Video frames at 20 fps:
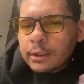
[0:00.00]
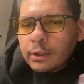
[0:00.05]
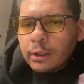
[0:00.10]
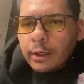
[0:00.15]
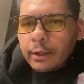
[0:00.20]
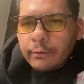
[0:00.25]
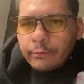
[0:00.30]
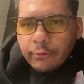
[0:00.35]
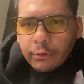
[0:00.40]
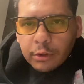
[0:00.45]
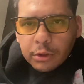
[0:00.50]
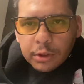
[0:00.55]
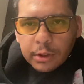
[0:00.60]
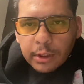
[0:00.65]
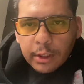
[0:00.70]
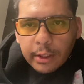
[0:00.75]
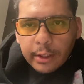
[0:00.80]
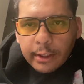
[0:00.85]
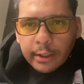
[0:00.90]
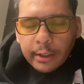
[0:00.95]

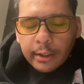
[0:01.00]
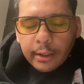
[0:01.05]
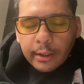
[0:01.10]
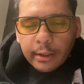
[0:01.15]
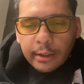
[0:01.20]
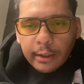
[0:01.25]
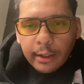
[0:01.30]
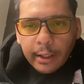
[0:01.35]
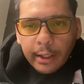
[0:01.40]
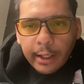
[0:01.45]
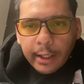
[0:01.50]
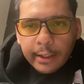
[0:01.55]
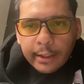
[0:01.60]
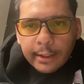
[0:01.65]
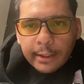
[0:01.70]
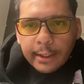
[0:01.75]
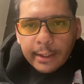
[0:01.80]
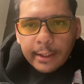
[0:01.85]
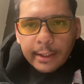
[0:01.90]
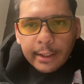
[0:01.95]
Unfortunately, I
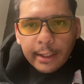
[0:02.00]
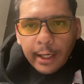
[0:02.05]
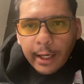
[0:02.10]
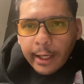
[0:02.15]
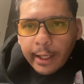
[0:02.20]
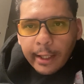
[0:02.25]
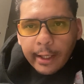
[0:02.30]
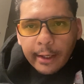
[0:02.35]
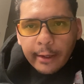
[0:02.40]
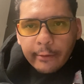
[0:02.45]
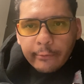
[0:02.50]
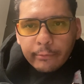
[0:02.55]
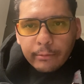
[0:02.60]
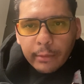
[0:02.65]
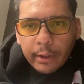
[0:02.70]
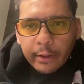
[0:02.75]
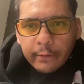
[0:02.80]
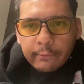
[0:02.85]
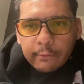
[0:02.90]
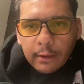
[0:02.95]
did not have
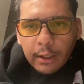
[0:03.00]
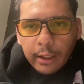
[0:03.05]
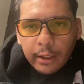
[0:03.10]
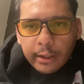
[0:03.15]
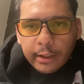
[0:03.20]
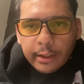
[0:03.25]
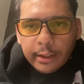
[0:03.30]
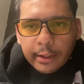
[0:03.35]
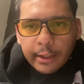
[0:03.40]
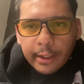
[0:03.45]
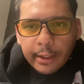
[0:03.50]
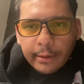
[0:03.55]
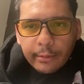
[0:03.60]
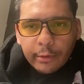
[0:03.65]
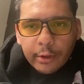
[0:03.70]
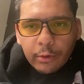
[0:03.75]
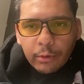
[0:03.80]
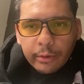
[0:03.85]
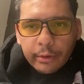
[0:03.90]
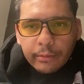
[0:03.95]
my vlogging
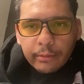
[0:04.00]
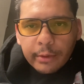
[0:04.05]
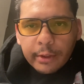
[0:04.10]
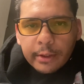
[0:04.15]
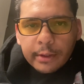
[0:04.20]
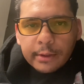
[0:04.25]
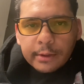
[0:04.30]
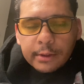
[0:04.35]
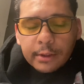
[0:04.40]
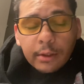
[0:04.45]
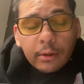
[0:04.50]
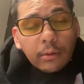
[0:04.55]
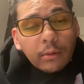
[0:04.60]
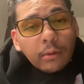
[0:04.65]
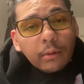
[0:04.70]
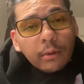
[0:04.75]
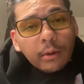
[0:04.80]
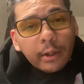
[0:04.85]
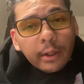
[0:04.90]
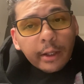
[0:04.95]
camera with me,
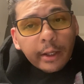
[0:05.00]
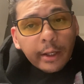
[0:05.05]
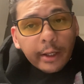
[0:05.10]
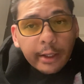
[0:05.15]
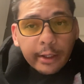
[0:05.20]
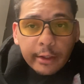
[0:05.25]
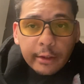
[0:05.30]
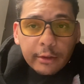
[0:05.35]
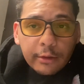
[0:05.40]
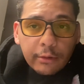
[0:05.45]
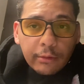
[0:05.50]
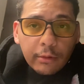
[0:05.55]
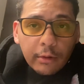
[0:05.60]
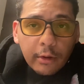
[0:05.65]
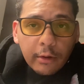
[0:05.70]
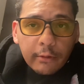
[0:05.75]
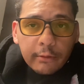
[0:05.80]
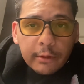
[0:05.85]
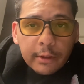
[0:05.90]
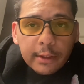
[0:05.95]
so I do
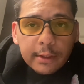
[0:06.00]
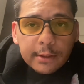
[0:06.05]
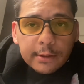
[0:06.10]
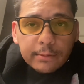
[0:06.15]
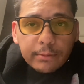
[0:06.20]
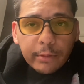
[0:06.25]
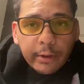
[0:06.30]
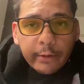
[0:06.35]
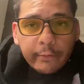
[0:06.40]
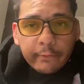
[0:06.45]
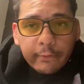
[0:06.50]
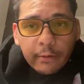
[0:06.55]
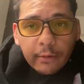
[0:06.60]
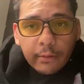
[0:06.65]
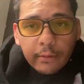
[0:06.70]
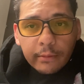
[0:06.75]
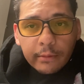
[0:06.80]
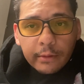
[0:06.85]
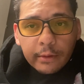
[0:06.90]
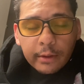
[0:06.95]
all this by
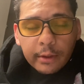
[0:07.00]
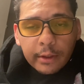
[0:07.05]
phone.